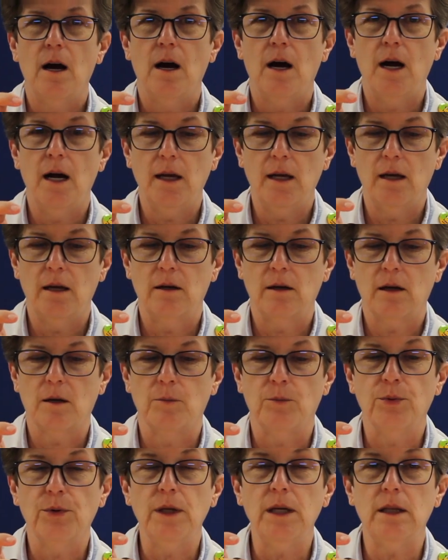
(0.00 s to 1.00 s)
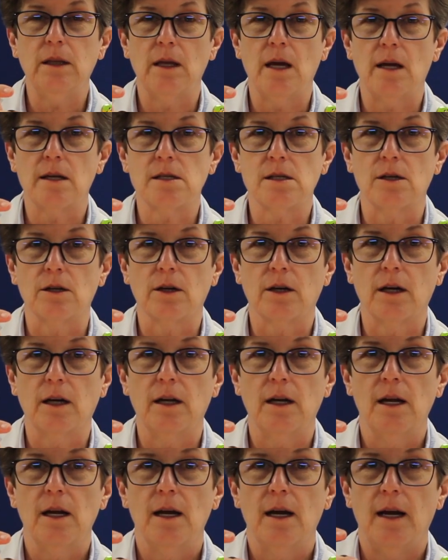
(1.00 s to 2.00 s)
I can complete that
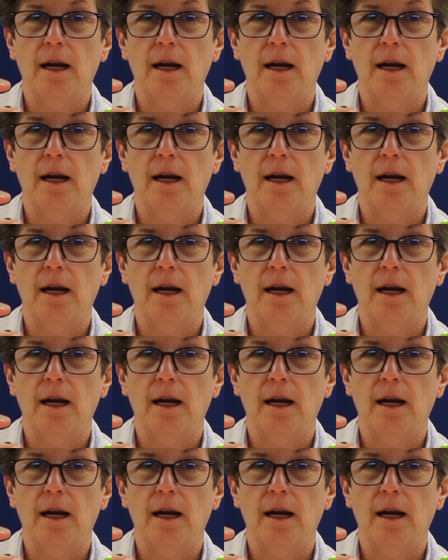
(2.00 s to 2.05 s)
circuit